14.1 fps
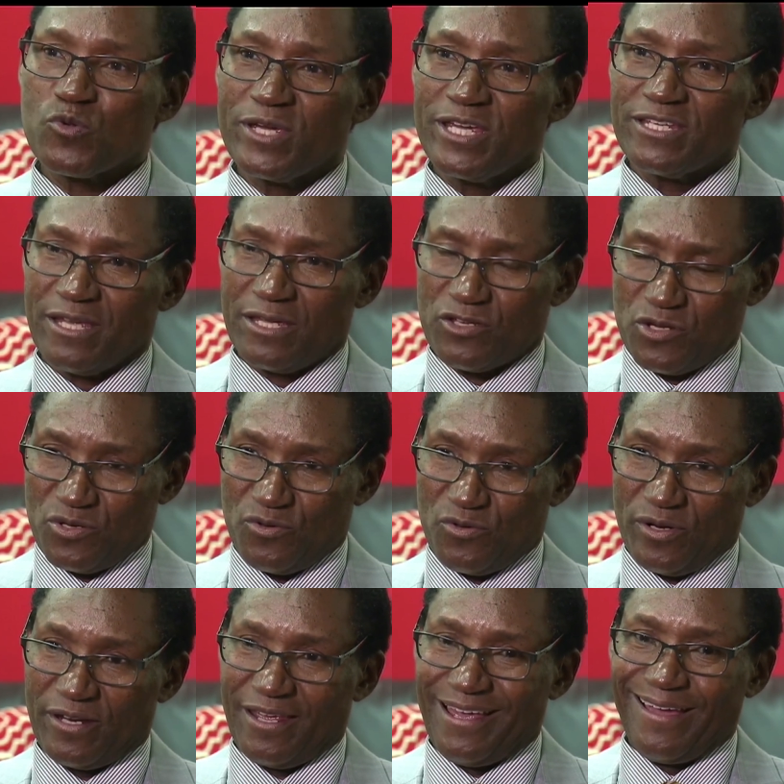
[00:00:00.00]
street
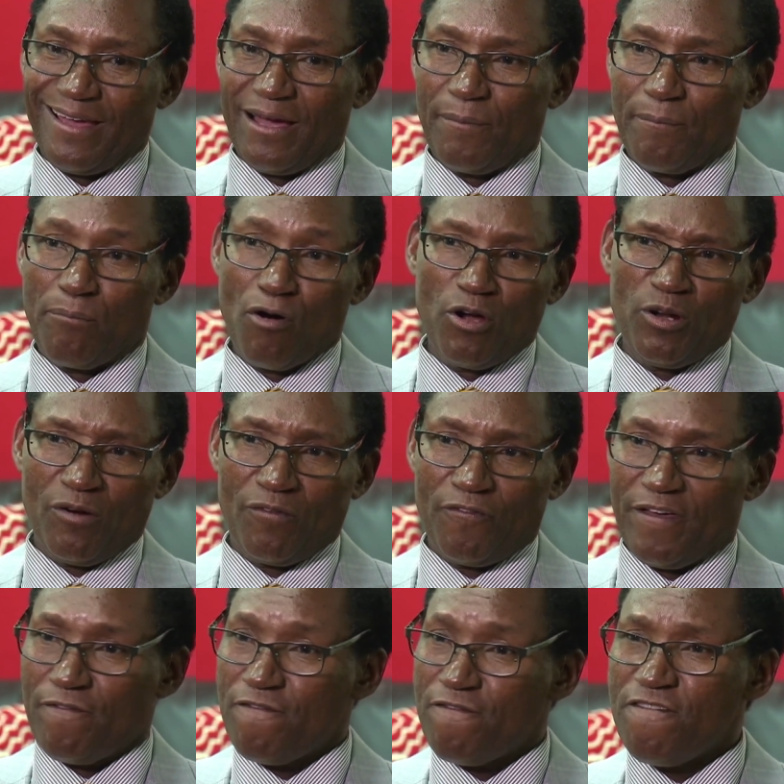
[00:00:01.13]
children born
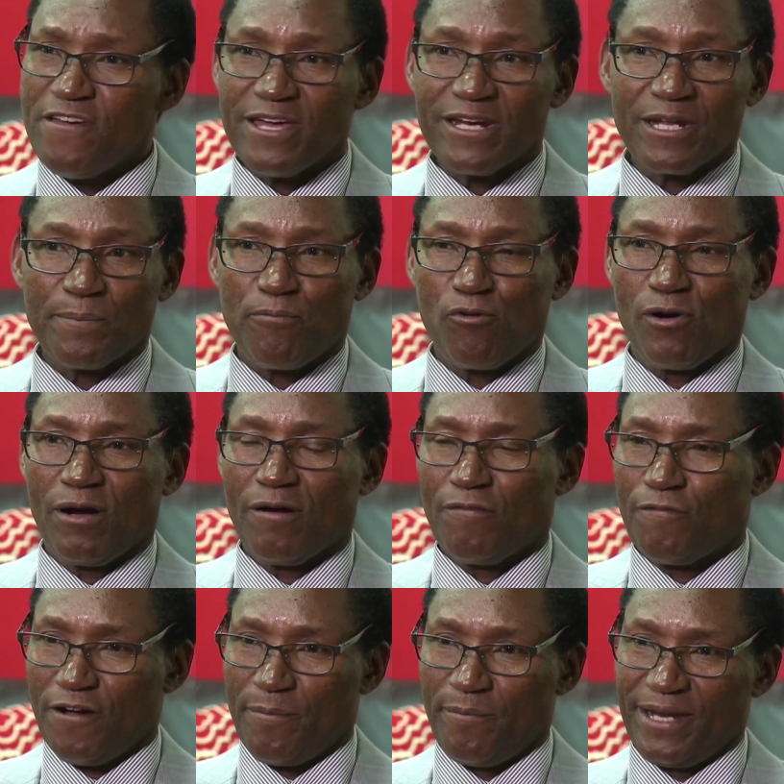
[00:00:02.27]
of the very poor
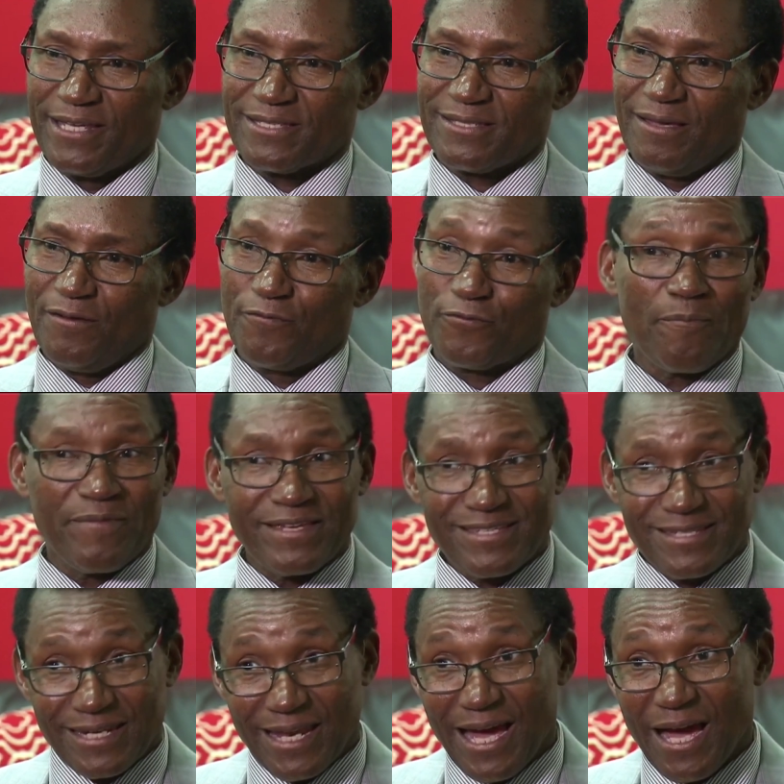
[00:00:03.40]
families from the
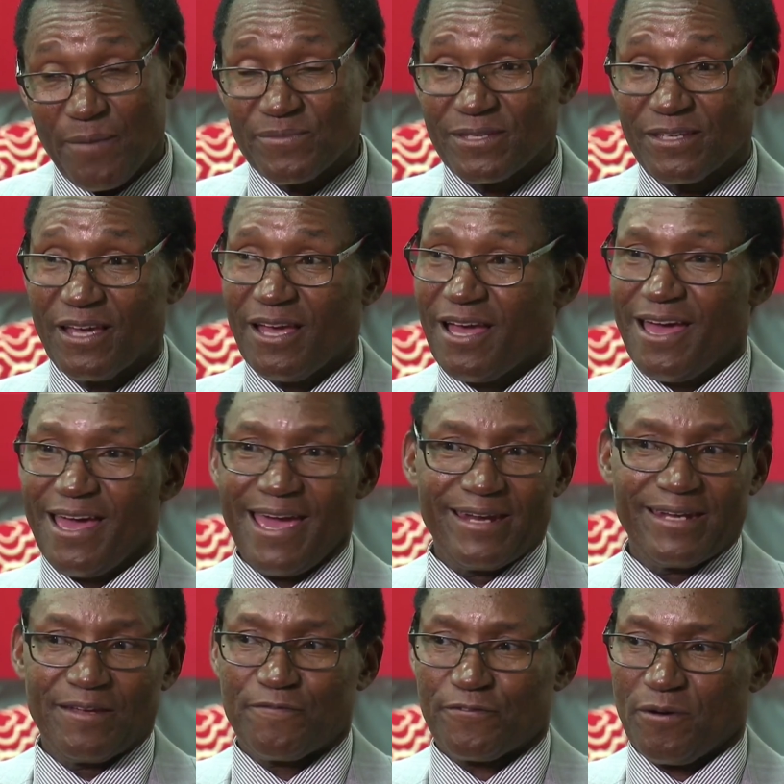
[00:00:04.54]
slums
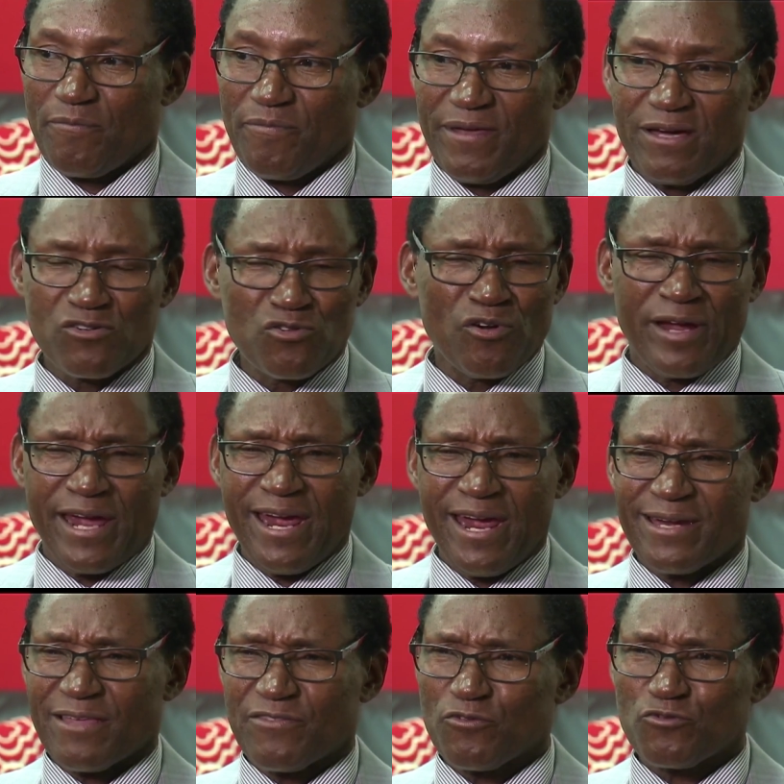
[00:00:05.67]
and from the rural
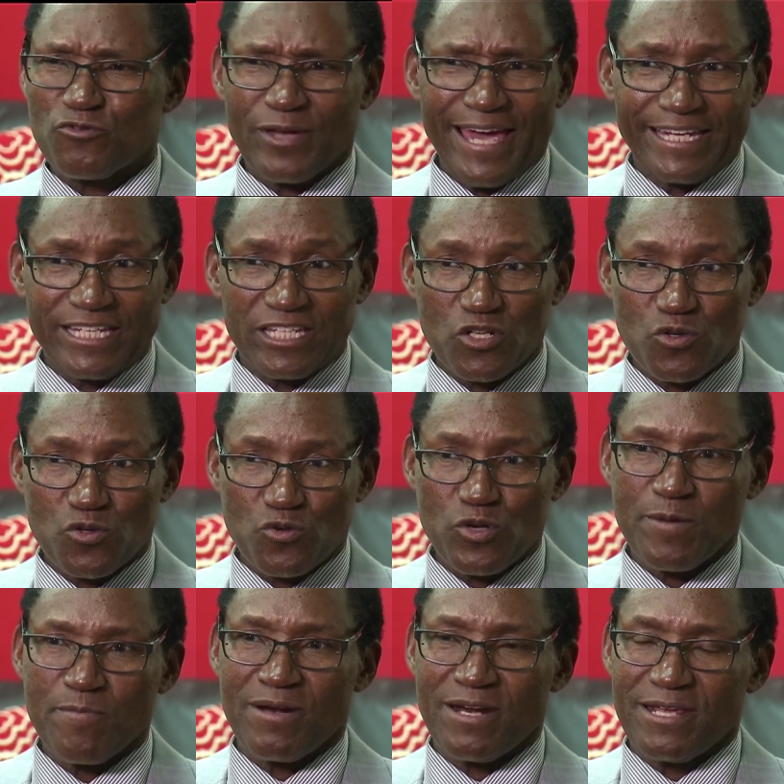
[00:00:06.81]
area, those
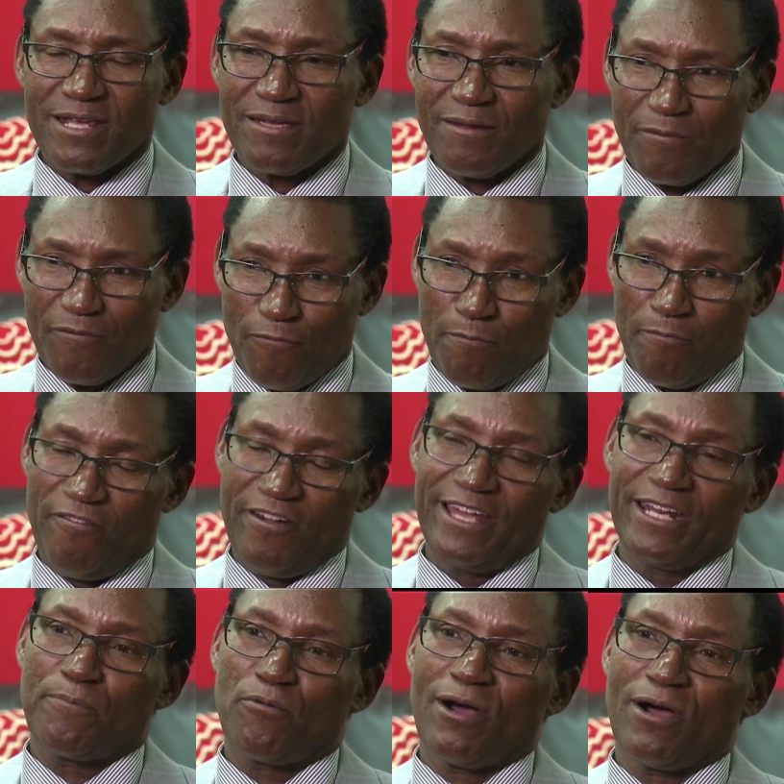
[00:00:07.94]
extremely very